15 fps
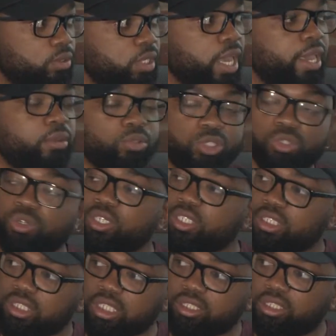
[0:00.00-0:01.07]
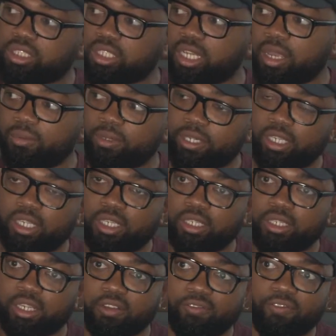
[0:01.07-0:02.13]
Yeah, he was doing a celebrity
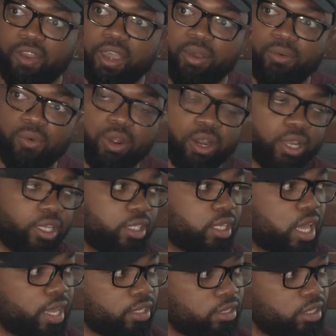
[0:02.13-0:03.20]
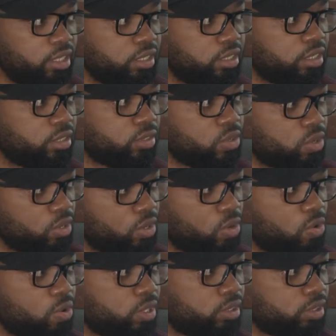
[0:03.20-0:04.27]
event where he like teaches on
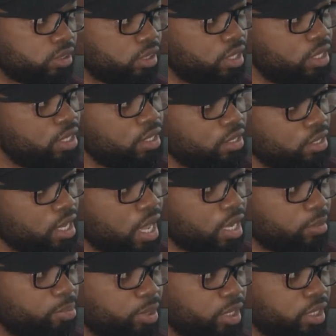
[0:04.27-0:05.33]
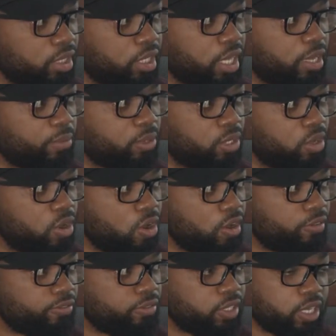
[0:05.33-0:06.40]
course how to play the game of golf.
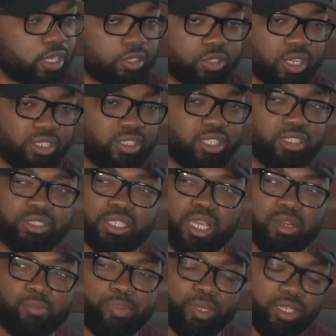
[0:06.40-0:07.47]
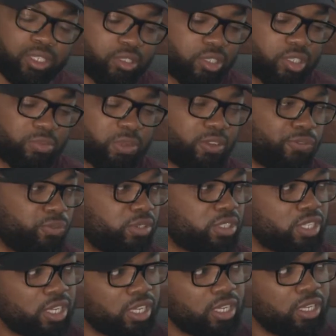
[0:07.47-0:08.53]
So I think Jada Pinkett Smith was
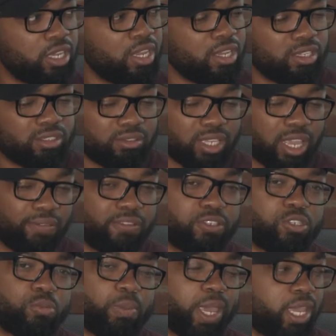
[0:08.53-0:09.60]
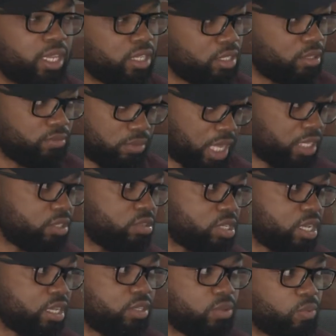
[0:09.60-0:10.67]
there, David Spade, and like you
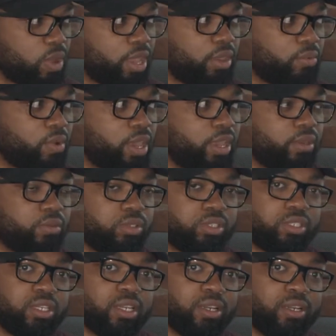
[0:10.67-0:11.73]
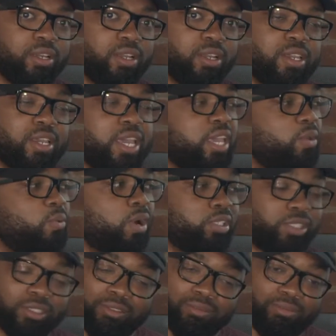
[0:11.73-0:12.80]
said, Dwayne Wade was there. He
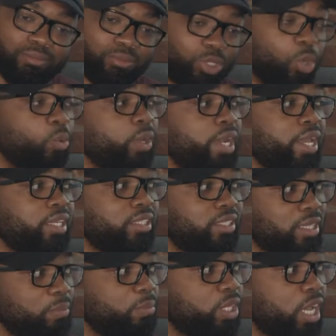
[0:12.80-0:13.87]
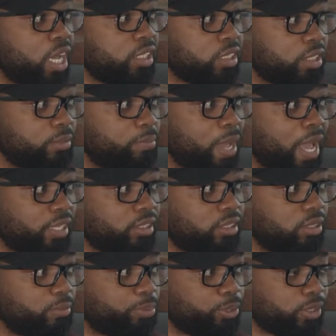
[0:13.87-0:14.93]
wasn't doing anything because of the back
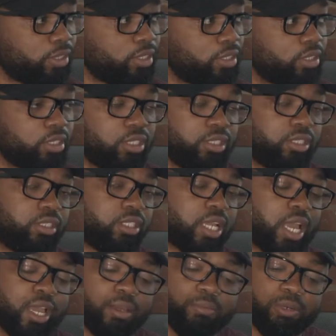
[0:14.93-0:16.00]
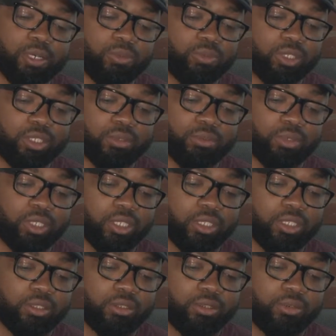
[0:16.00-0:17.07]
procedure he just had, but with
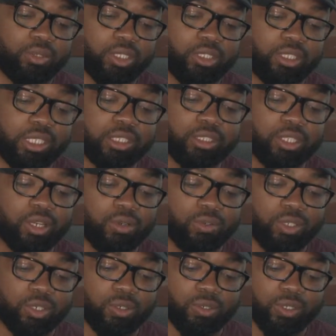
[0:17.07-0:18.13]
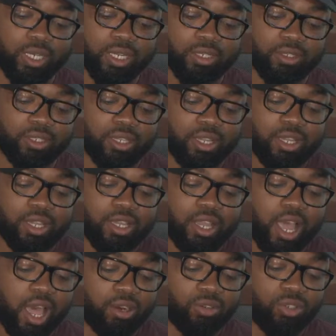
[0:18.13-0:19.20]
this going on,
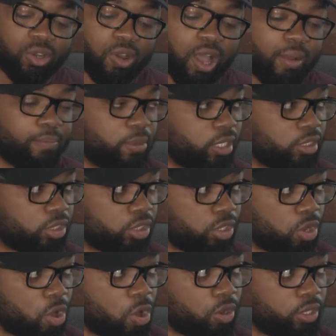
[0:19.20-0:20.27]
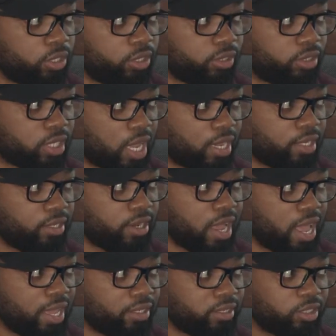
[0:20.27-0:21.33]
I don't know how much longer Tiger
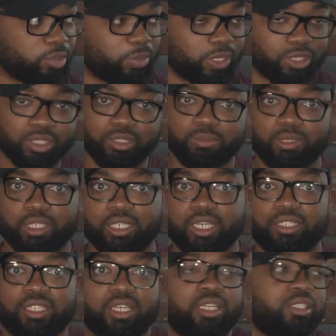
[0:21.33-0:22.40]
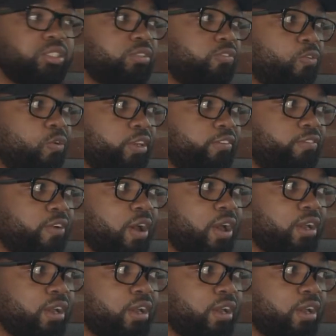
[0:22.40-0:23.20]
has, especially being at the age of 45.